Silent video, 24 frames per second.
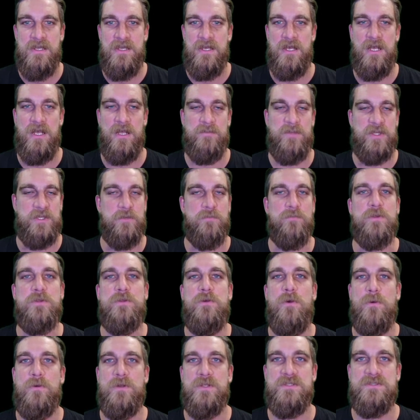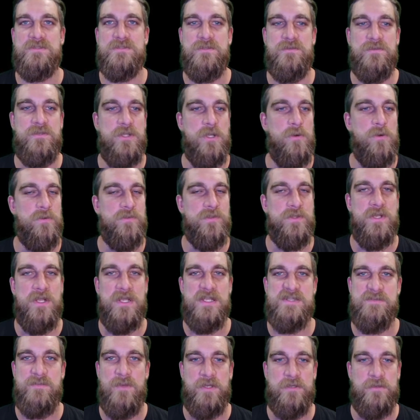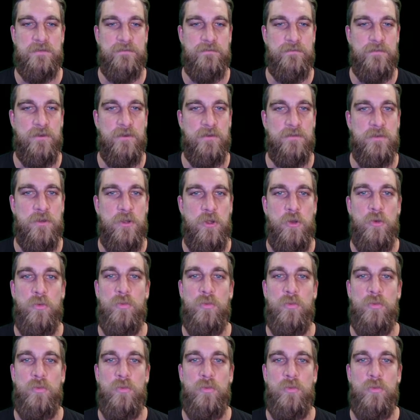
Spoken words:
like a recording studio with a nice microphone,